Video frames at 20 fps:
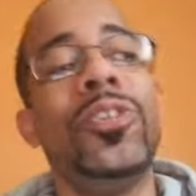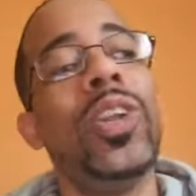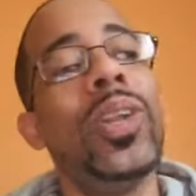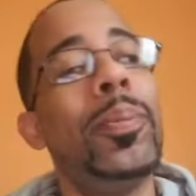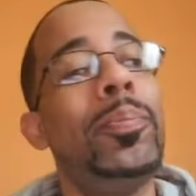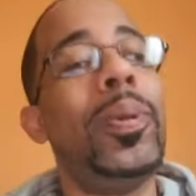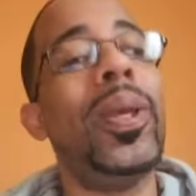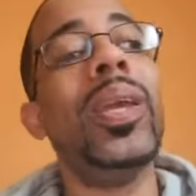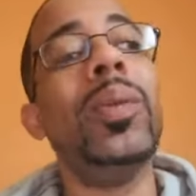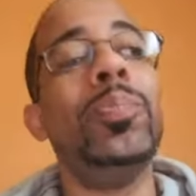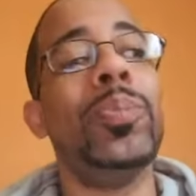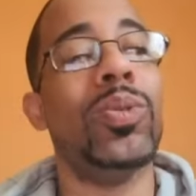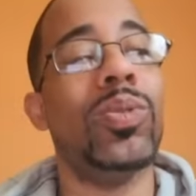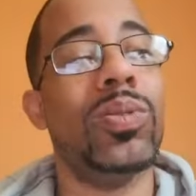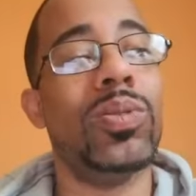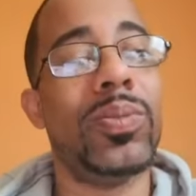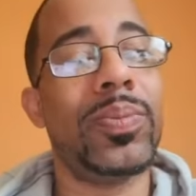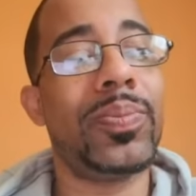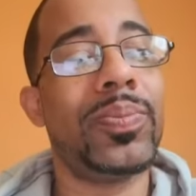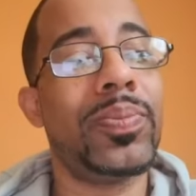full of
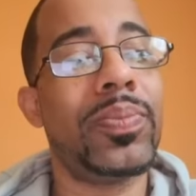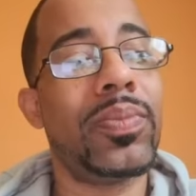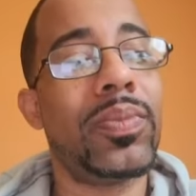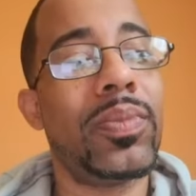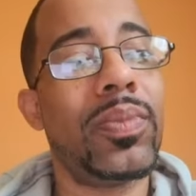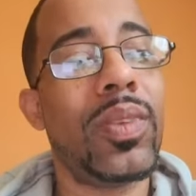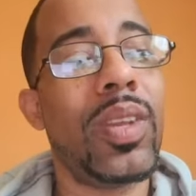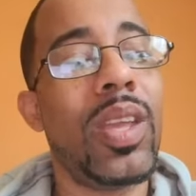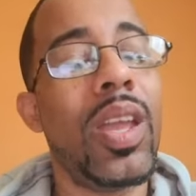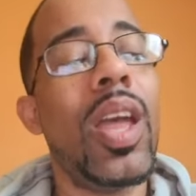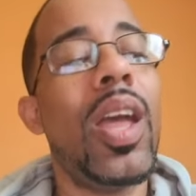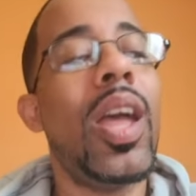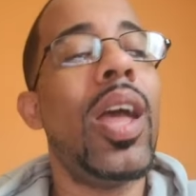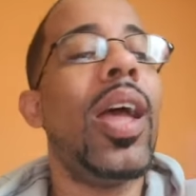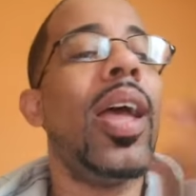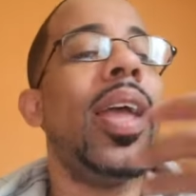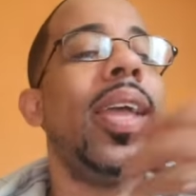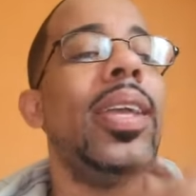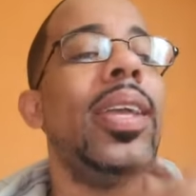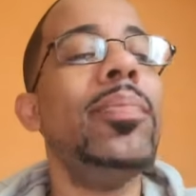people.
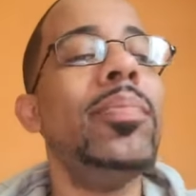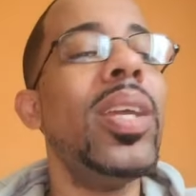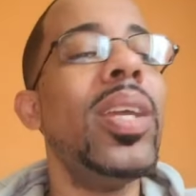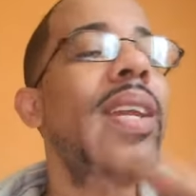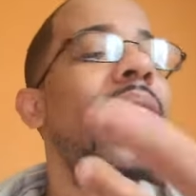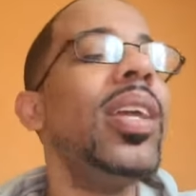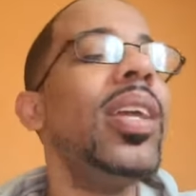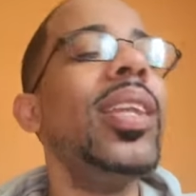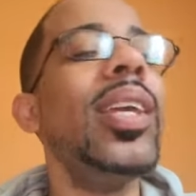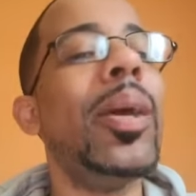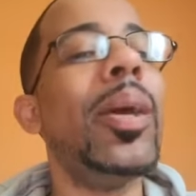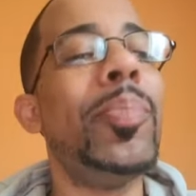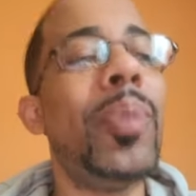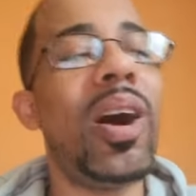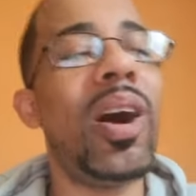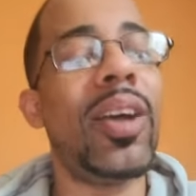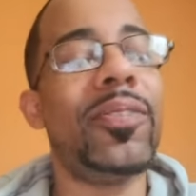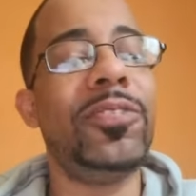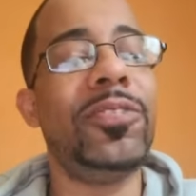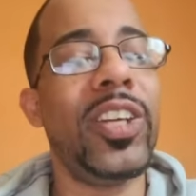Immediately
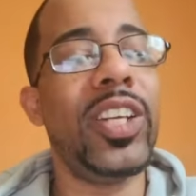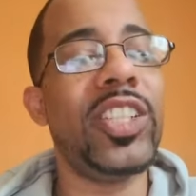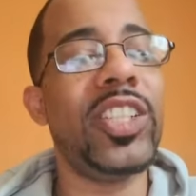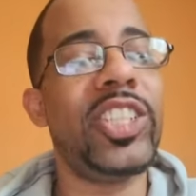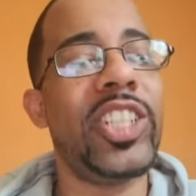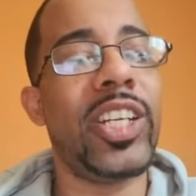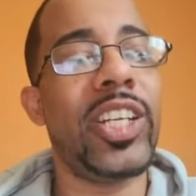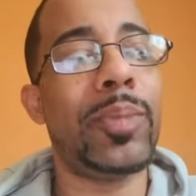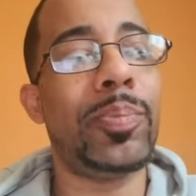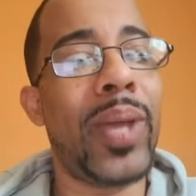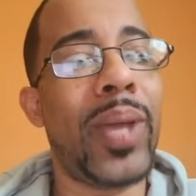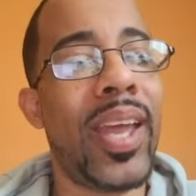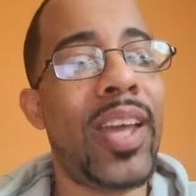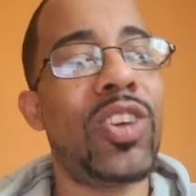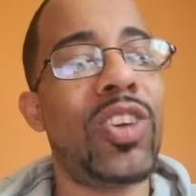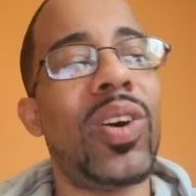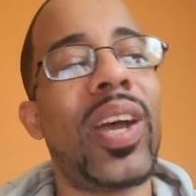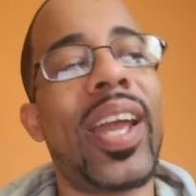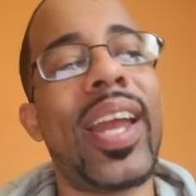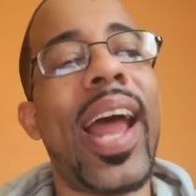upon finishing the
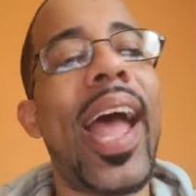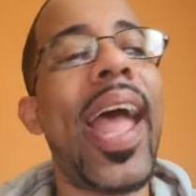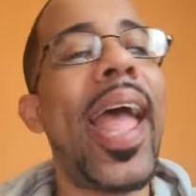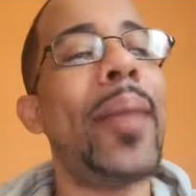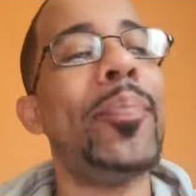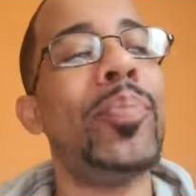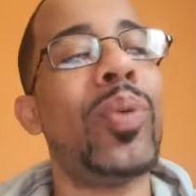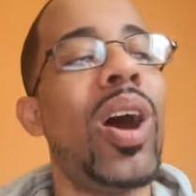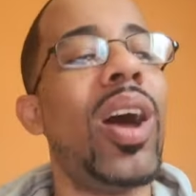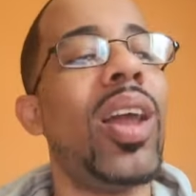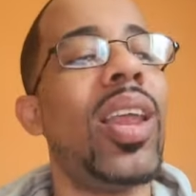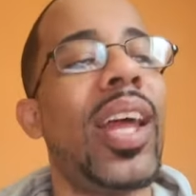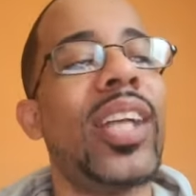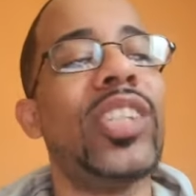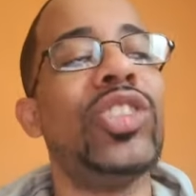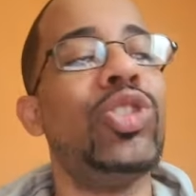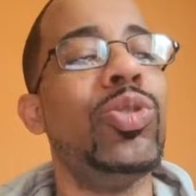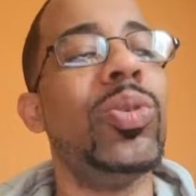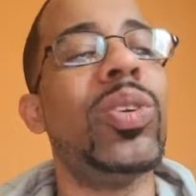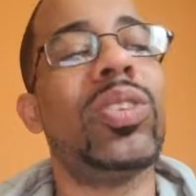panel, and I had brought
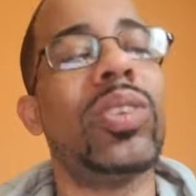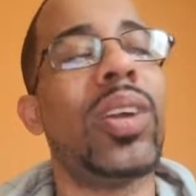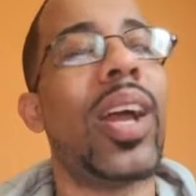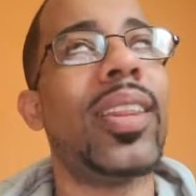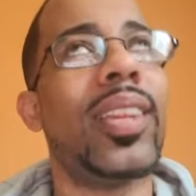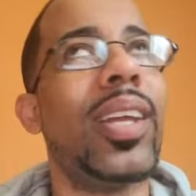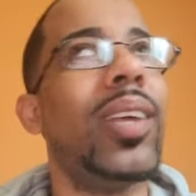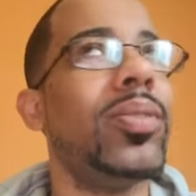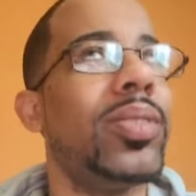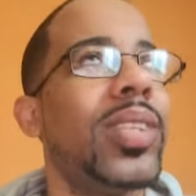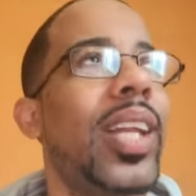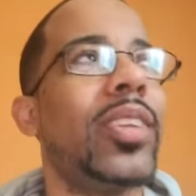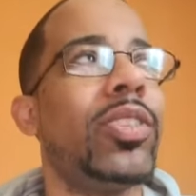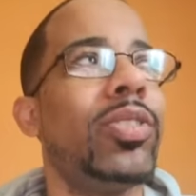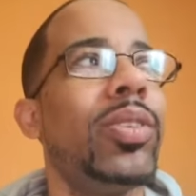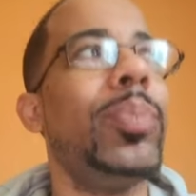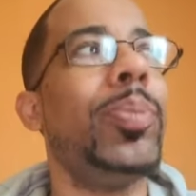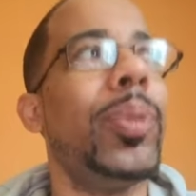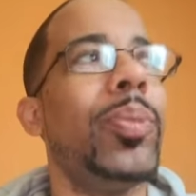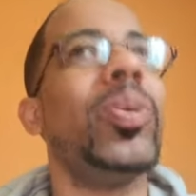like two or three, I think it was
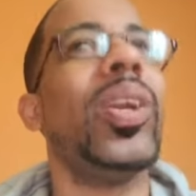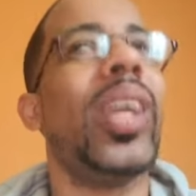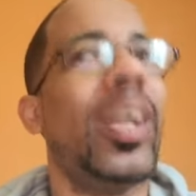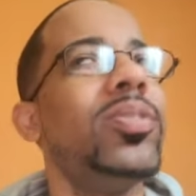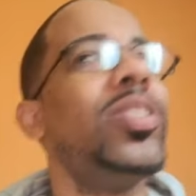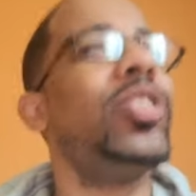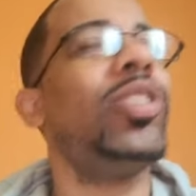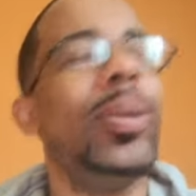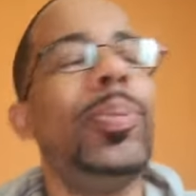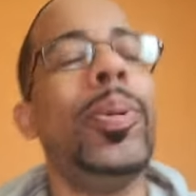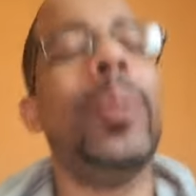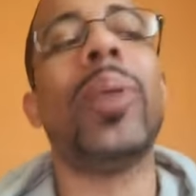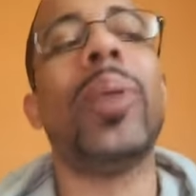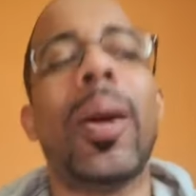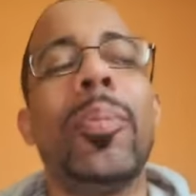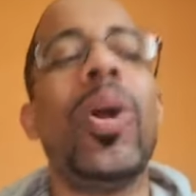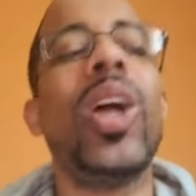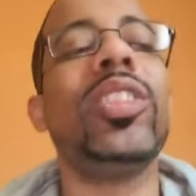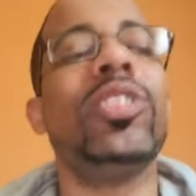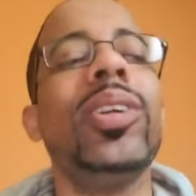like three people. Yeah, it was three people.
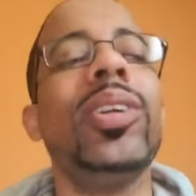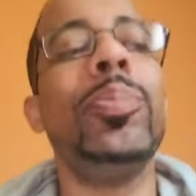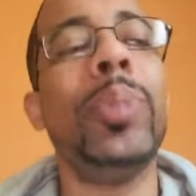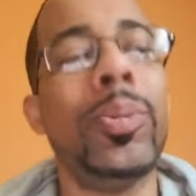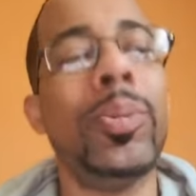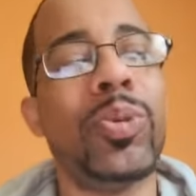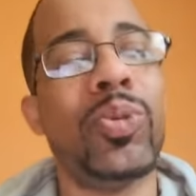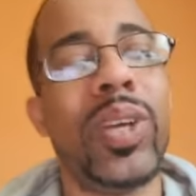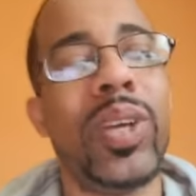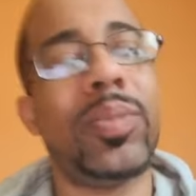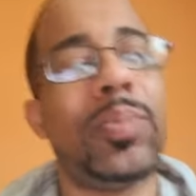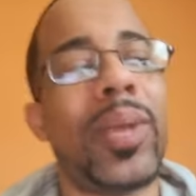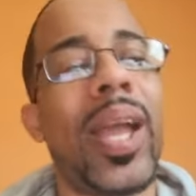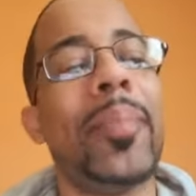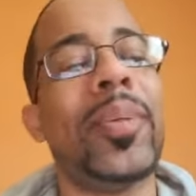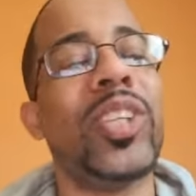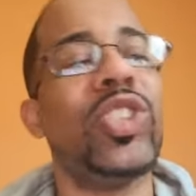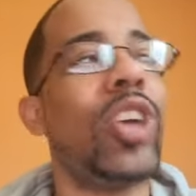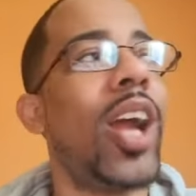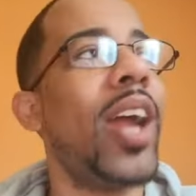I brought three people with me. I
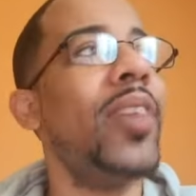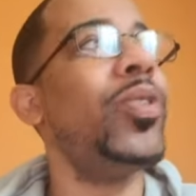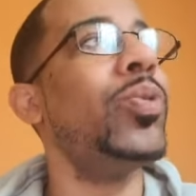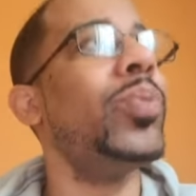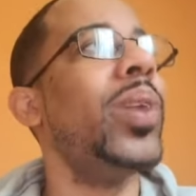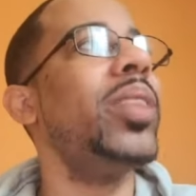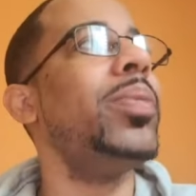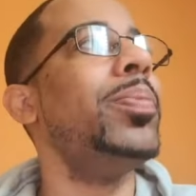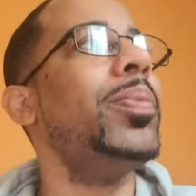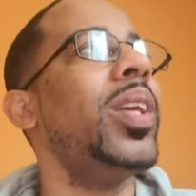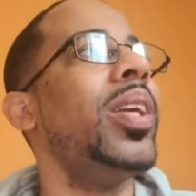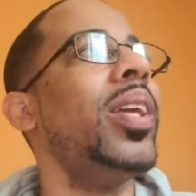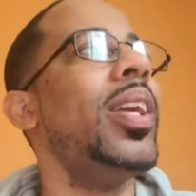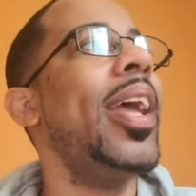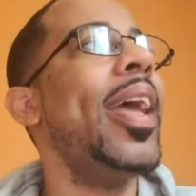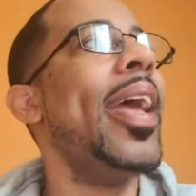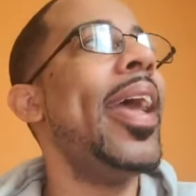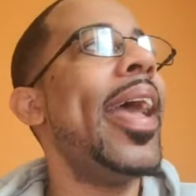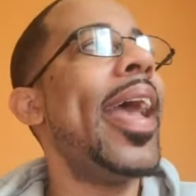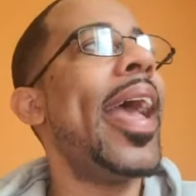had my driver with
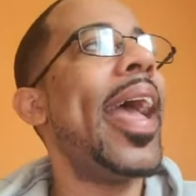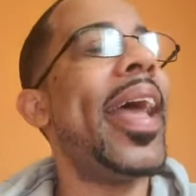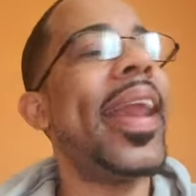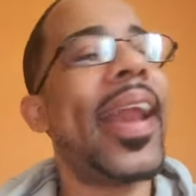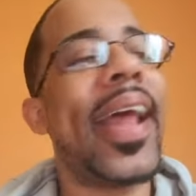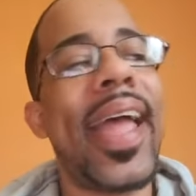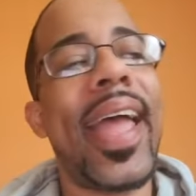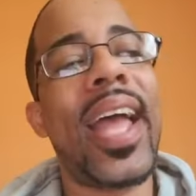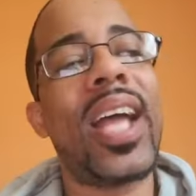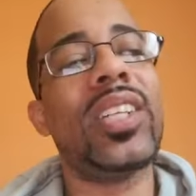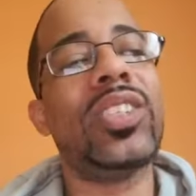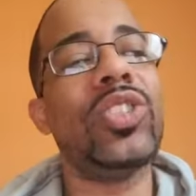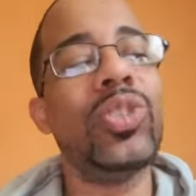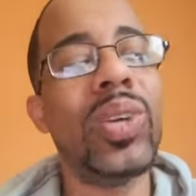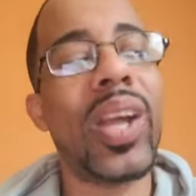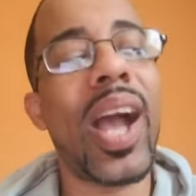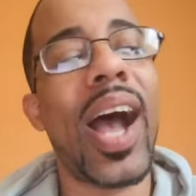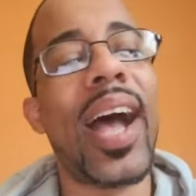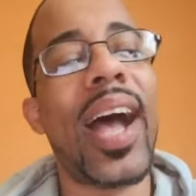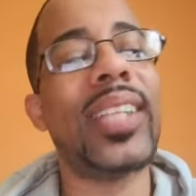me and I had
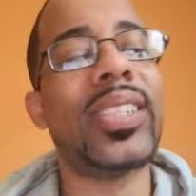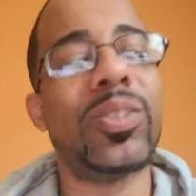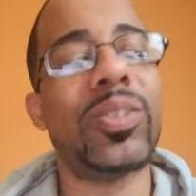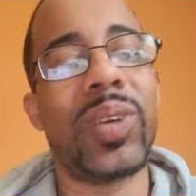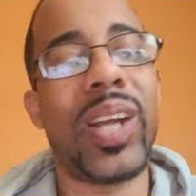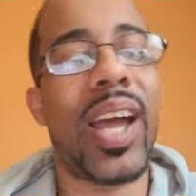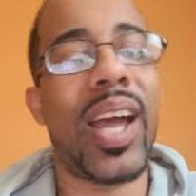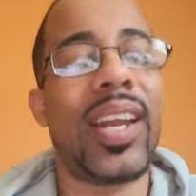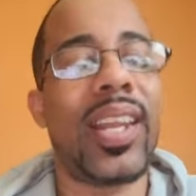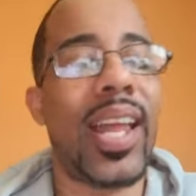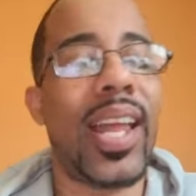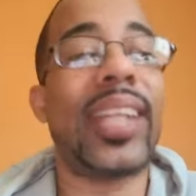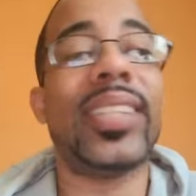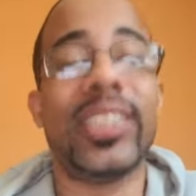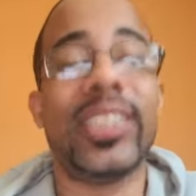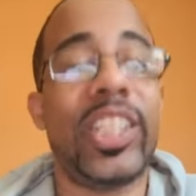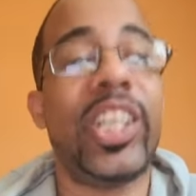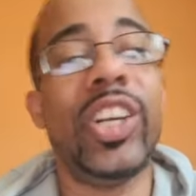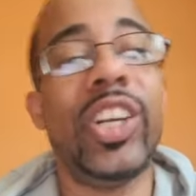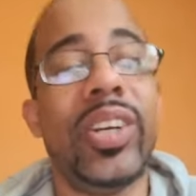two guys that were kind of
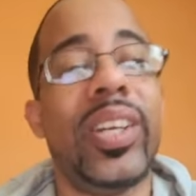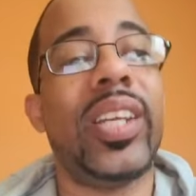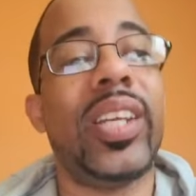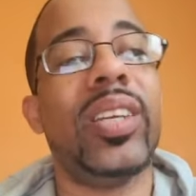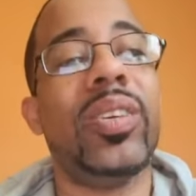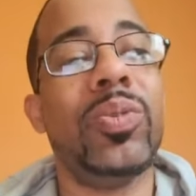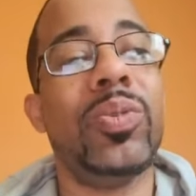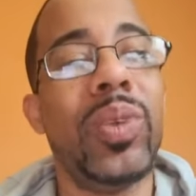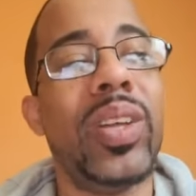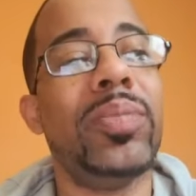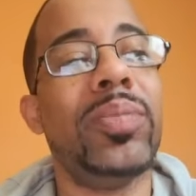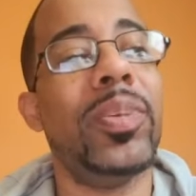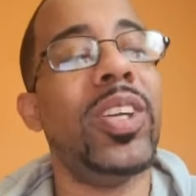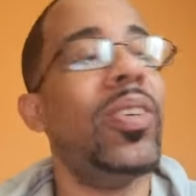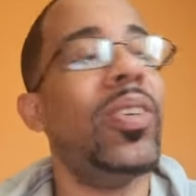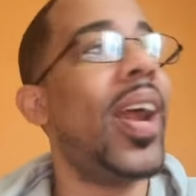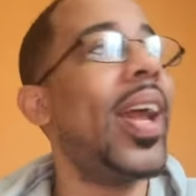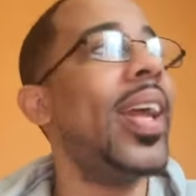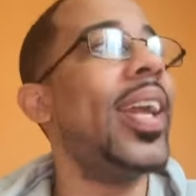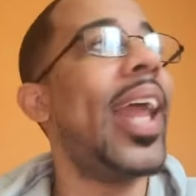like security with
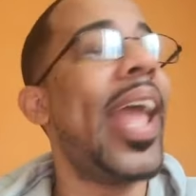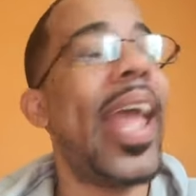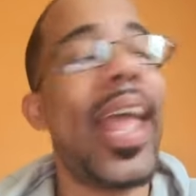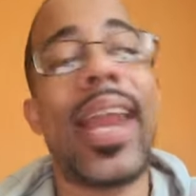me, right?